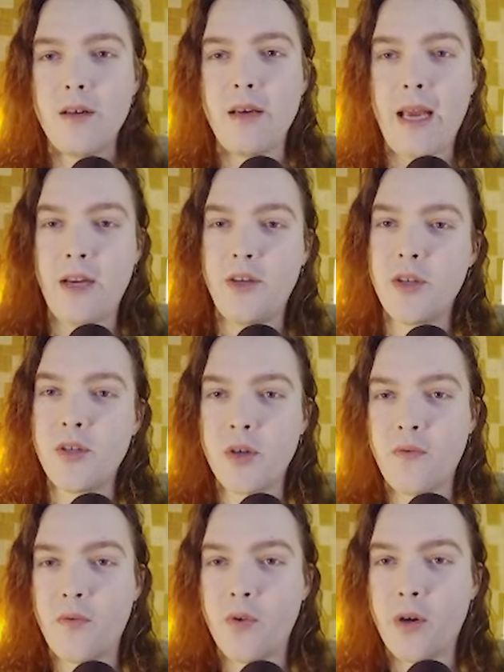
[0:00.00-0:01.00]
ancient
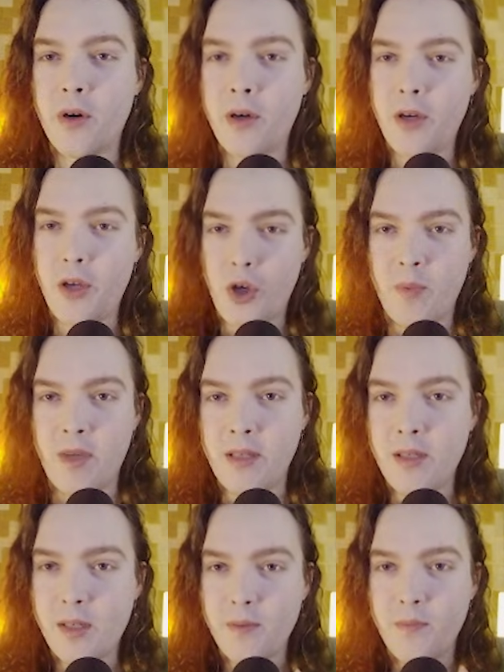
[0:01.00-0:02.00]
Zone 4
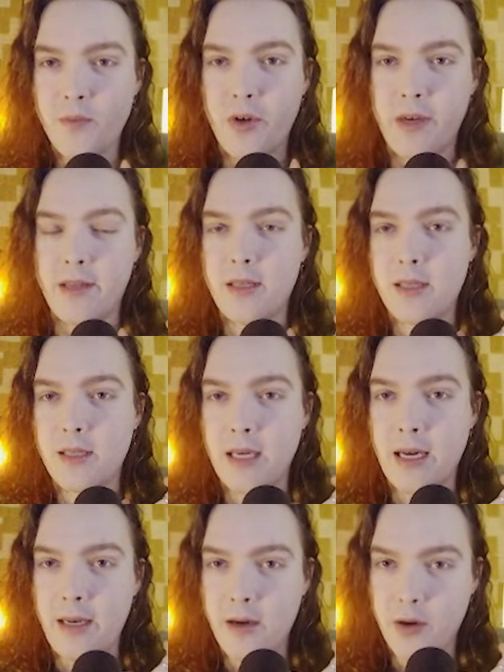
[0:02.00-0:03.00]
humans created the
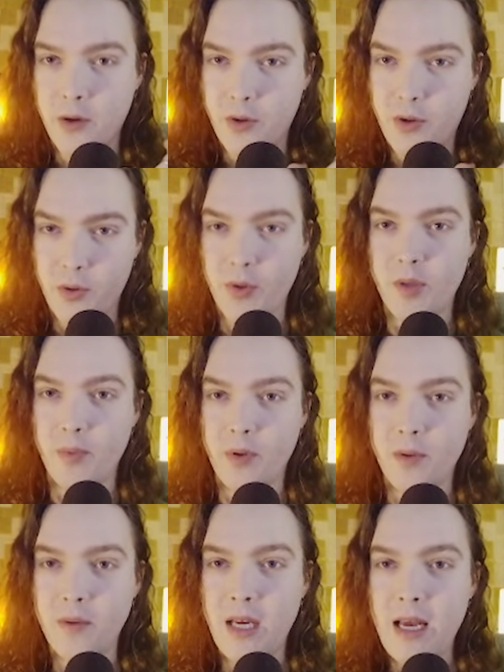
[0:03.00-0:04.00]
society called
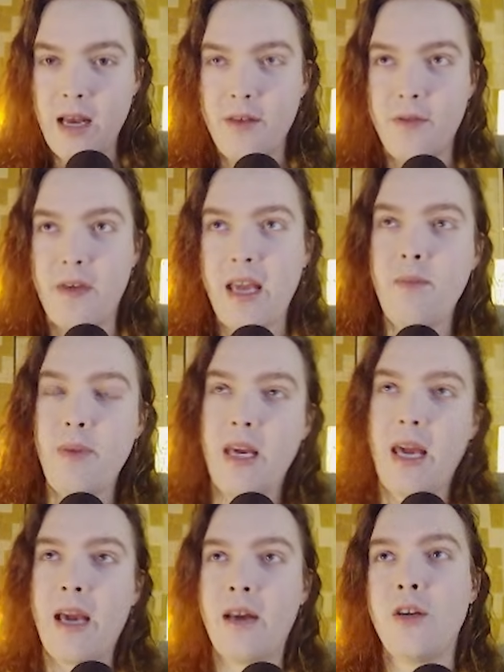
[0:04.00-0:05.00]
Crucible. They
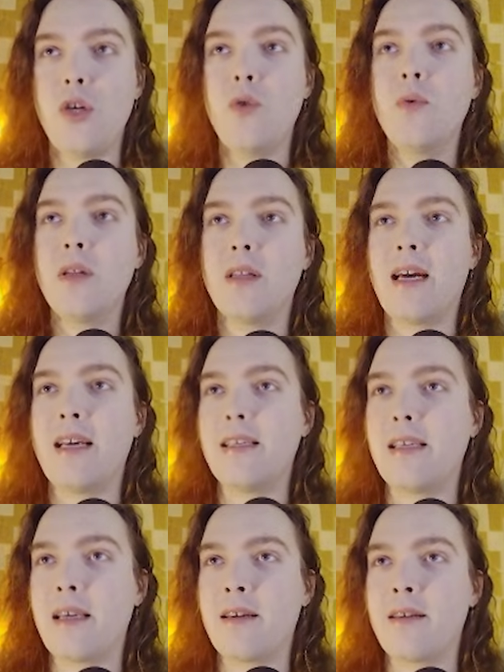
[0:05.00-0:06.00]
began
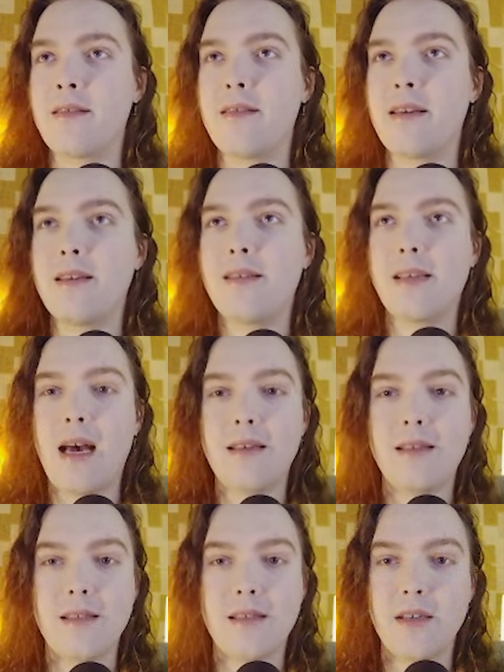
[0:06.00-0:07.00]
utilizing this
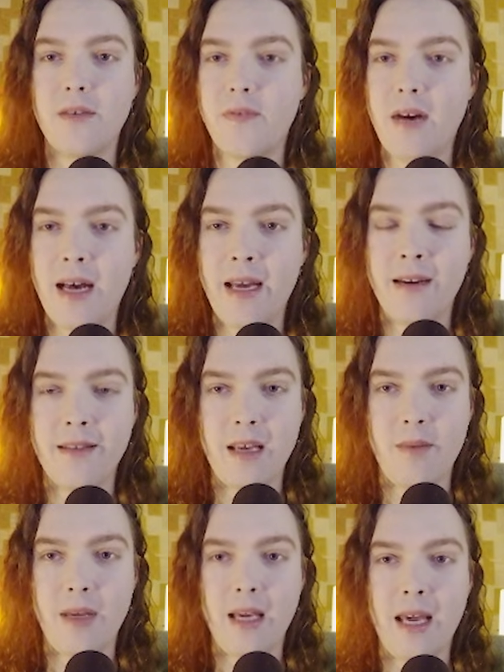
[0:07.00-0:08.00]
essence of fire.
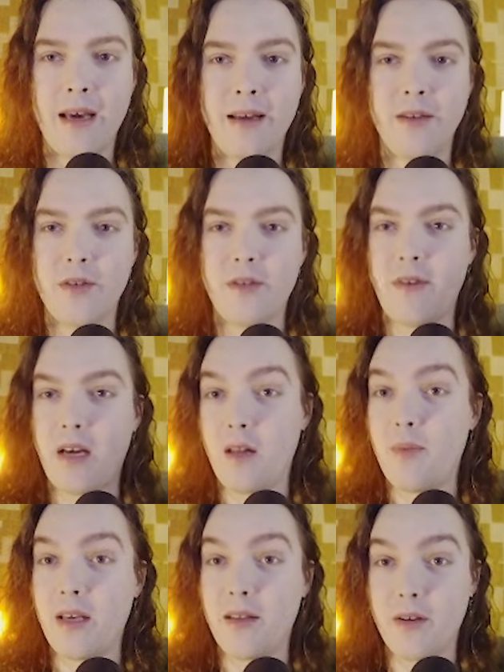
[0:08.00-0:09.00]
They began
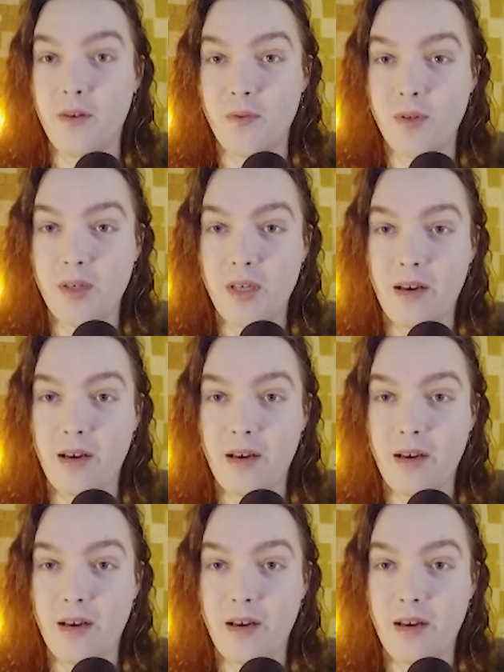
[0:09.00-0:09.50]
developing those,